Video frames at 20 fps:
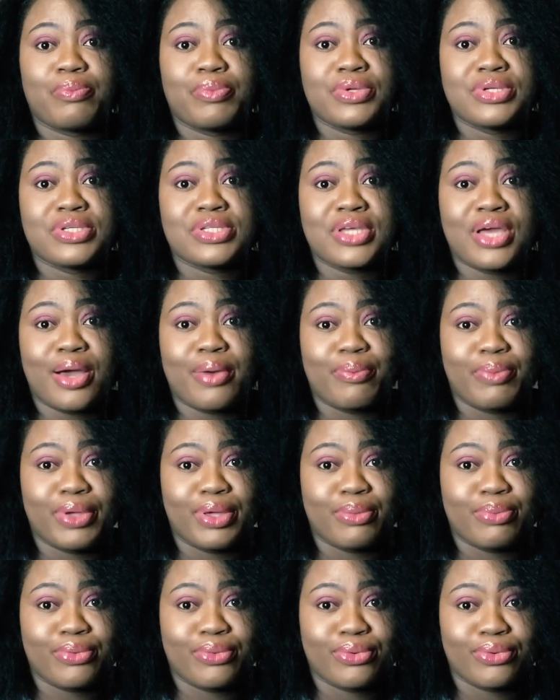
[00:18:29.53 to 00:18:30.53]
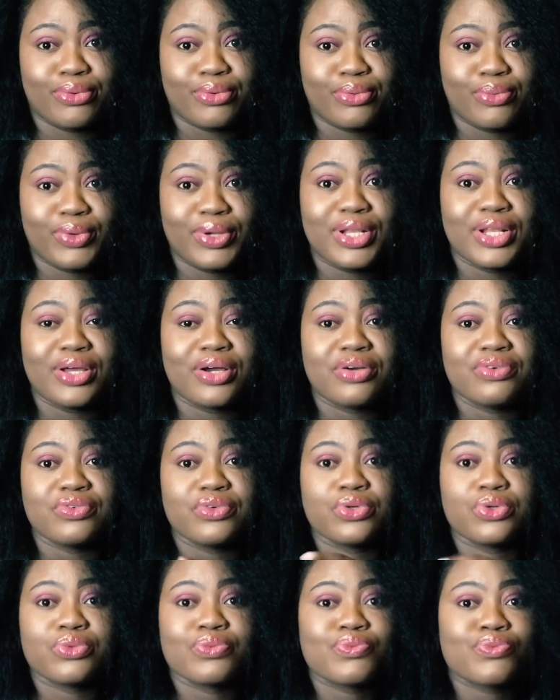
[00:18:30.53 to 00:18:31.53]
Peace out, people. We love
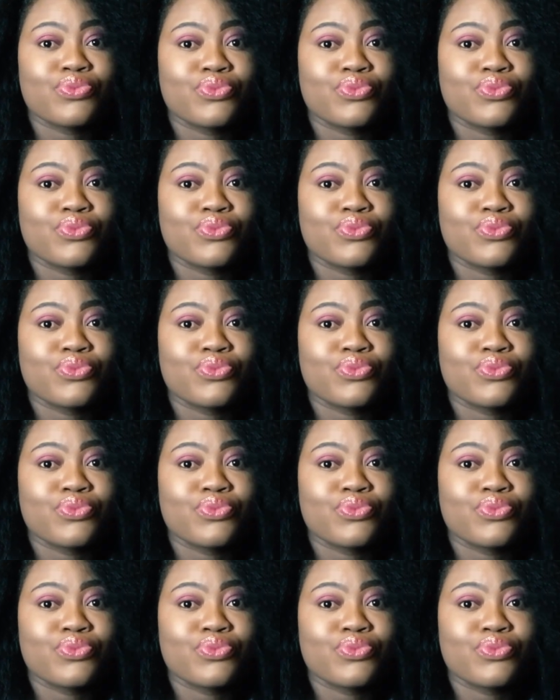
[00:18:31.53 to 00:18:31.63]
you.